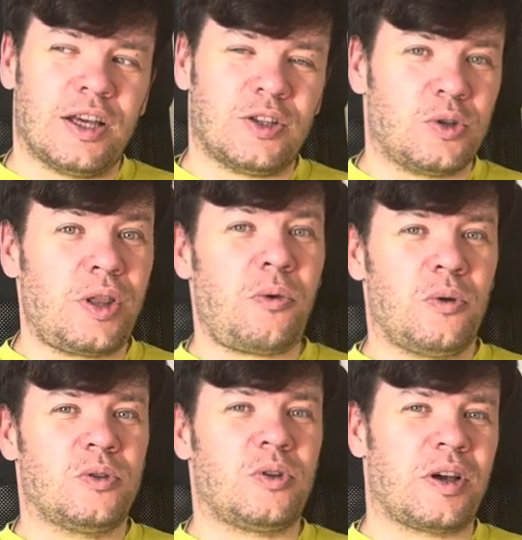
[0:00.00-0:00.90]
today we
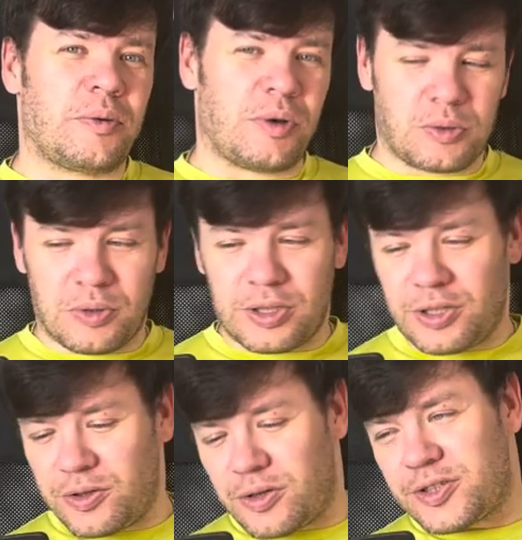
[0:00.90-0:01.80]
will talk about quite
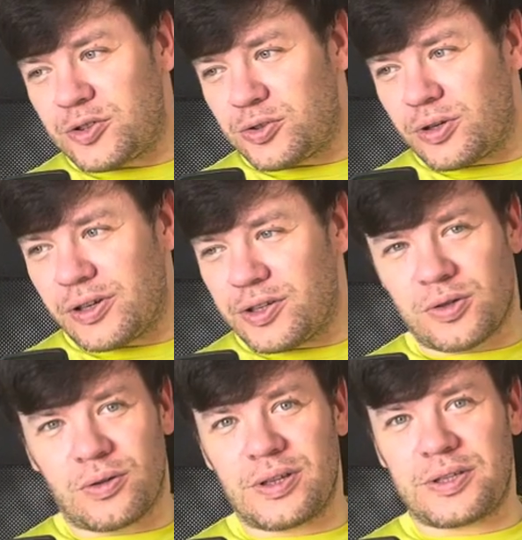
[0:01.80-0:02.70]
interesting journey.
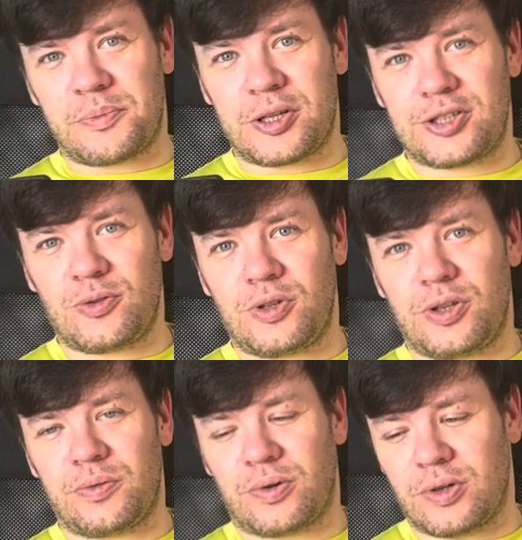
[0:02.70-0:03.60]
So it's my journey
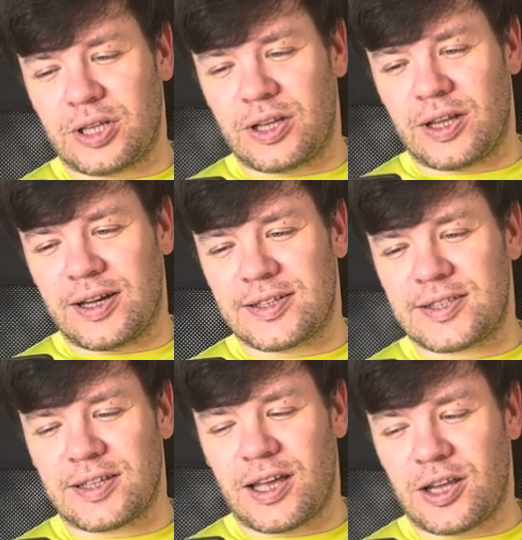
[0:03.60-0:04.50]
for the
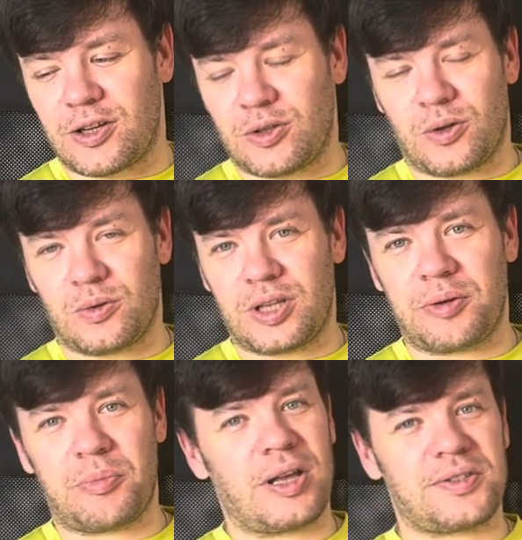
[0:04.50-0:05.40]
last, I don't know, 10
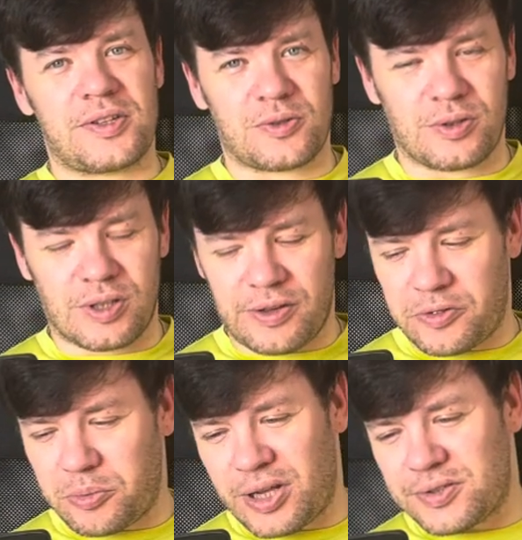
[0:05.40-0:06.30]
months or
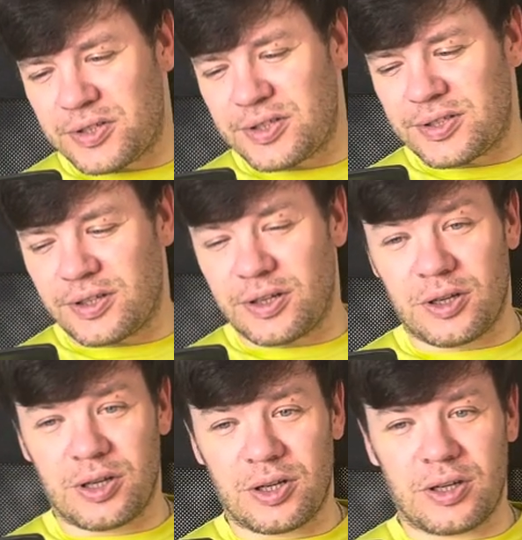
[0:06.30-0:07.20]
11 months.
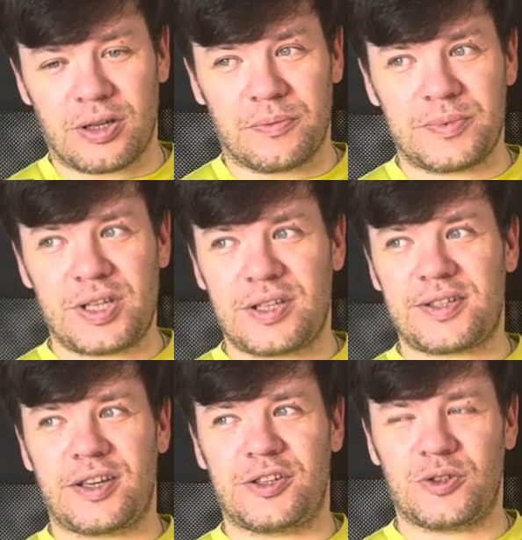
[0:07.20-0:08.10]
Since
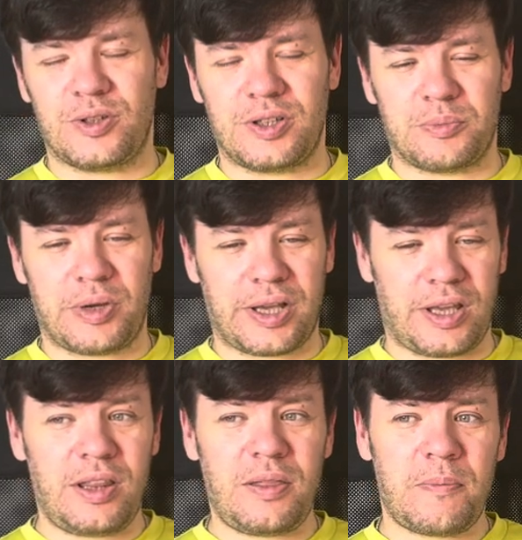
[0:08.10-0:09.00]
I joined my
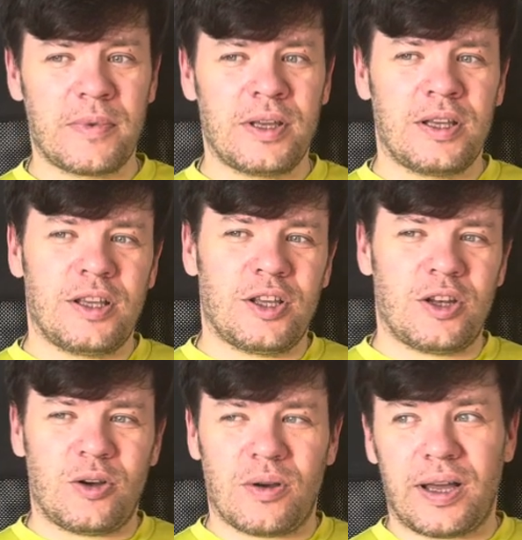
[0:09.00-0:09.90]
kin,
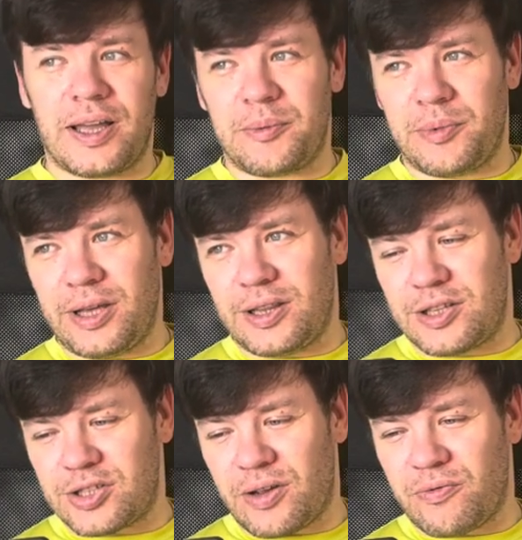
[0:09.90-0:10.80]
I made the
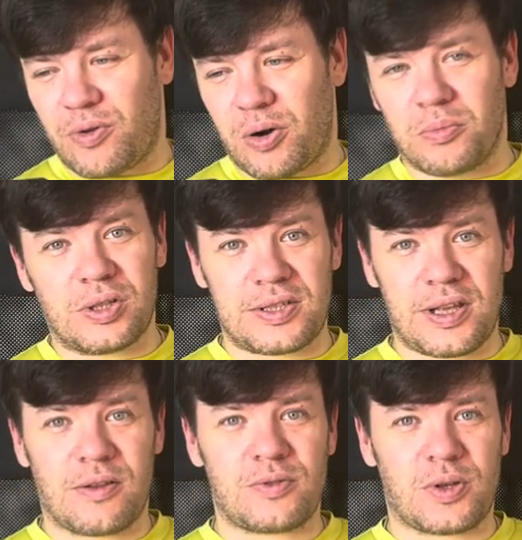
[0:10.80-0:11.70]
jump from the
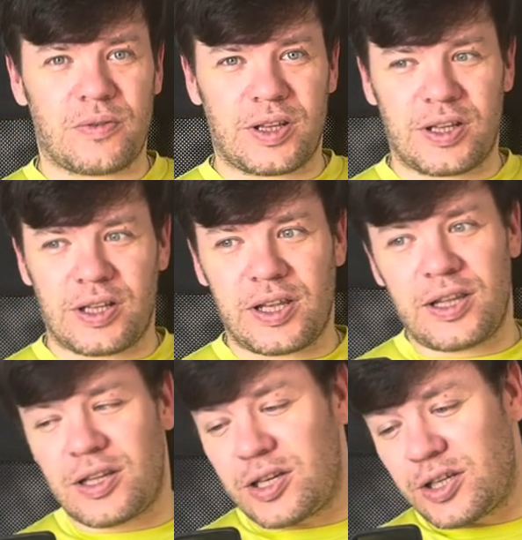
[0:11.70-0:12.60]
self-sovereign
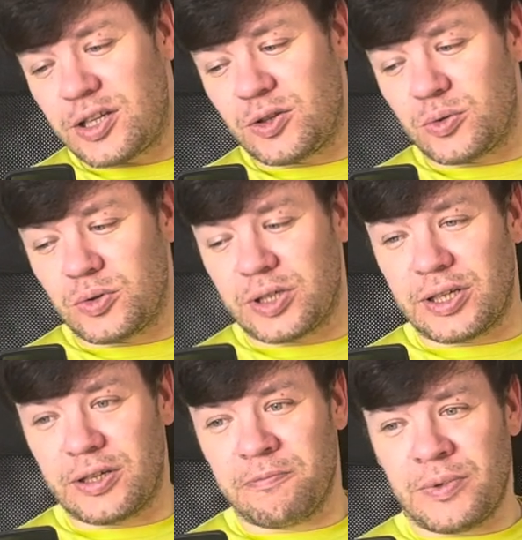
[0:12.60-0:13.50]
identity to the